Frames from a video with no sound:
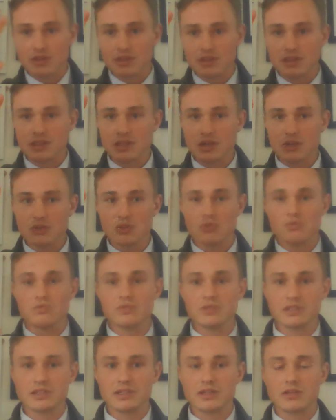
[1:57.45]
The cells are
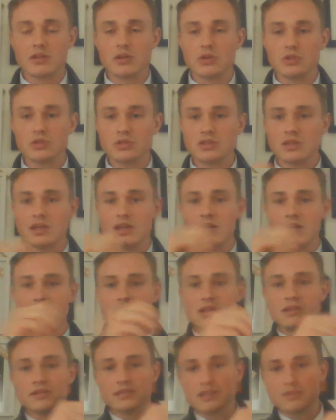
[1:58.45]
really closely
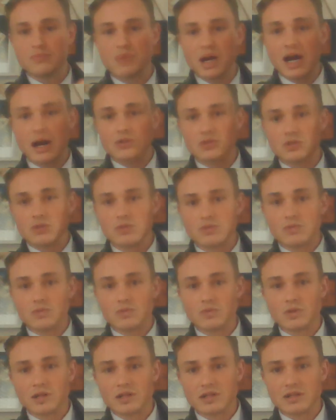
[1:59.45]
bound to one